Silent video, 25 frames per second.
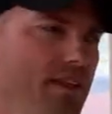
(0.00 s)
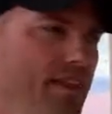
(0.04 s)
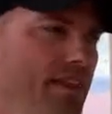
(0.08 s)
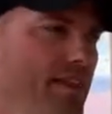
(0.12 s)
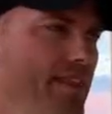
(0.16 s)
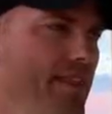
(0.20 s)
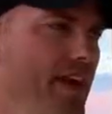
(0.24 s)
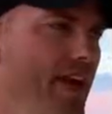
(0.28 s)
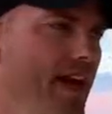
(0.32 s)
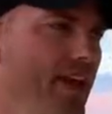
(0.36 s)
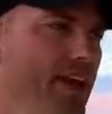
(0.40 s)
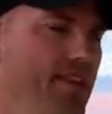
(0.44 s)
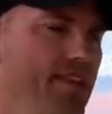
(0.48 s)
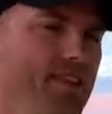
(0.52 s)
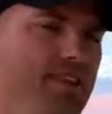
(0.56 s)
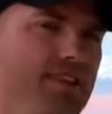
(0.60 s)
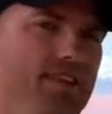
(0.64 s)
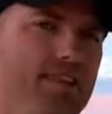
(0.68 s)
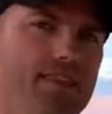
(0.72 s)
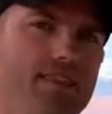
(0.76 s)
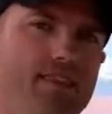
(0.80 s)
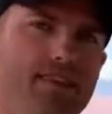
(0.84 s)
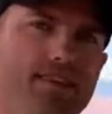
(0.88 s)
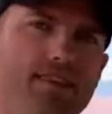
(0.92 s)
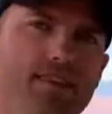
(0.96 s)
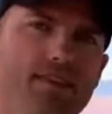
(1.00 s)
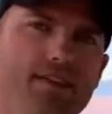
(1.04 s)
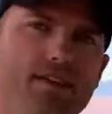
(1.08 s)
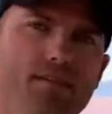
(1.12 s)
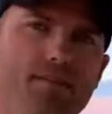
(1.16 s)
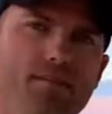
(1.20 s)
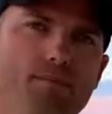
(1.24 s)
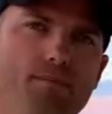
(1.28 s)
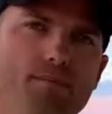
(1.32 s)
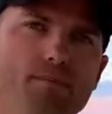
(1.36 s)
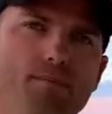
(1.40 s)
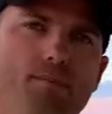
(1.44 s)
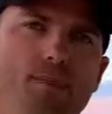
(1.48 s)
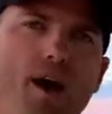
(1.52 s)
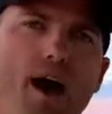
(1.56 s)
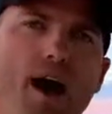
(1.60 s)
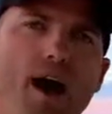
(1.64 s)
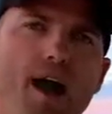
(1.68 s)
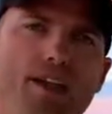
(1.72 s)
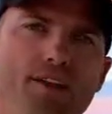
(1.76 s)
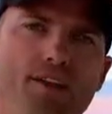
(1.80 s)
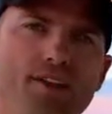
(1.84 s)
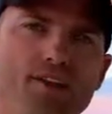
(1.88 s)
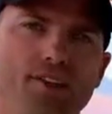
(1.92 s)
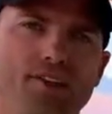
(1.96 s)
that the
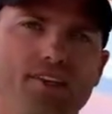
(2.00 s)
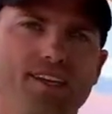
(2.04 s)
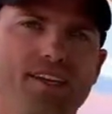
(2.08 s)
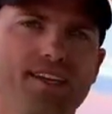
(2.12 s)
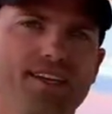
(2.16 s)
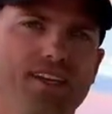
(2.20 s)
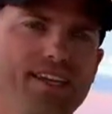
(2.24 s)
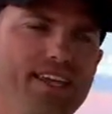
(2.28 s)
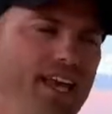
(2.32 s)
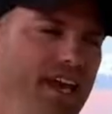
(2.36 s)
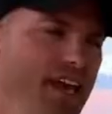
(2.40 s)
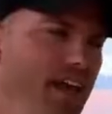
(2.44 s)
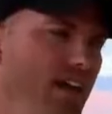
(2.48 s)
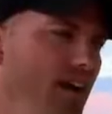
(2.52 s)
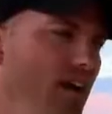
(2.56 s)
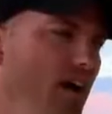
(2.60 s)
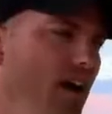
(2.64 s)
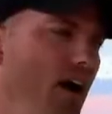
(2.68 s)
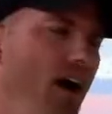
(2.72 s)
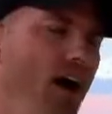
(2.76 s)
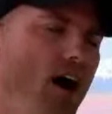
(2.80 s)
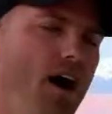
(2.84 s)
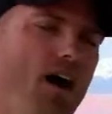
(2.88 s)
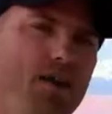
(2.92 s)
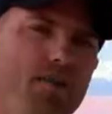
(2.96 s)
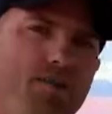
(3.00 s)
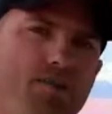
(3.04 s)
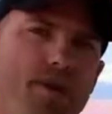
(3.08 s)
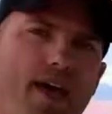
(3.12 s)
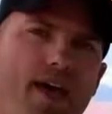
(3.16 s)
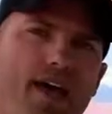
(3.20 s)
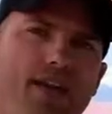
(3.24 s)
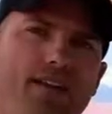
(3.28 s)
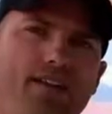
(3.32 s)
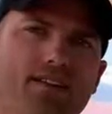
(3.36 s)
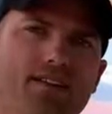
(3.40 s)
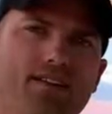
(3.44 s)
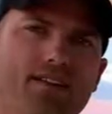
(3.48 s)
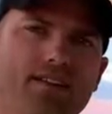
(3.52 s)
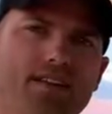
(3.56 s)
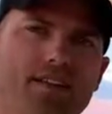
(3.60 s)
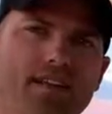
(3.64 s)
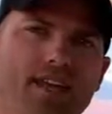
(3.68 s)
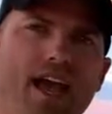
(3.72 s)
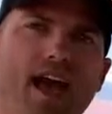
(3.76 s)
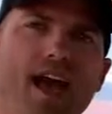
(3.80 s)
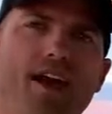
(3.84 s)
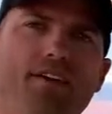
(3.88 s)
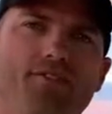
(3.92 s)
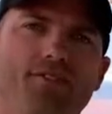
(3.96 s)
buyer can get
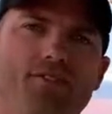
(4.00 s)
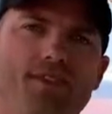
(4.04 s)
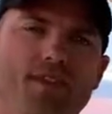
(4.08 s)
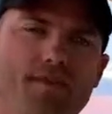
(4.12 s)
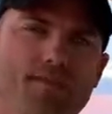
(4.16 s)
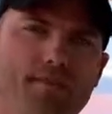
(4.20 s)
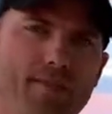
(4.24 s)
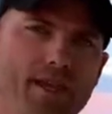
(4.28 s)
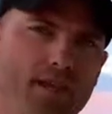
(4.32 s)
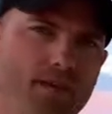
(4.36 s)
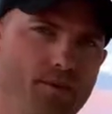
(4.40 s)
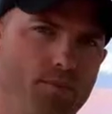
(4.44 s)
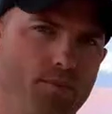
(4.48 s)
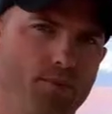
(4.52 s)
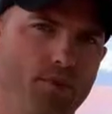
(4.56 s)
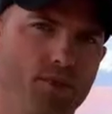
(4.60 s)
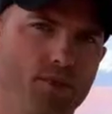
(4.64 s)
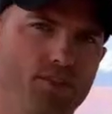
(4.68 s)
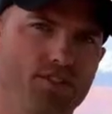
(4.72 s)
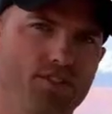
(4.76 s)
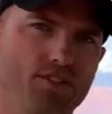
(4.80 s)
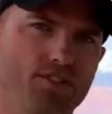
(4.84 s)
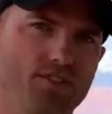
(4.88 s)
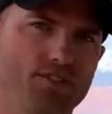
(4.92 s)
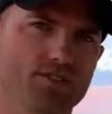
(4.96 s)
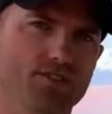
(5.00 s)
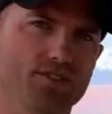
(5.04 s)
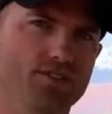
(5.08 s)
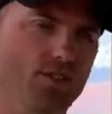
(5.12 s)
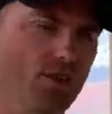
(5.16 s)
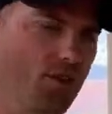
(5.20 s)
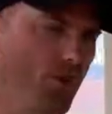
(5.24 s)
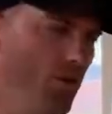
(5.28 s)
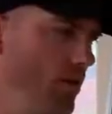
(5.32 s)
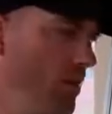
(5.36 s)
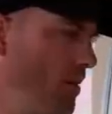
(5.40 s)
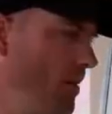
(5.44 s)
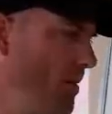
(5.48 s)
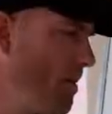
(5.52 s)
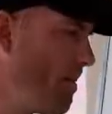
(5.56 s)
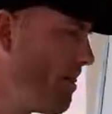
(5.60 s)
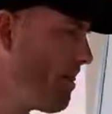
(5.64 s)
automatically after they make a purchase. So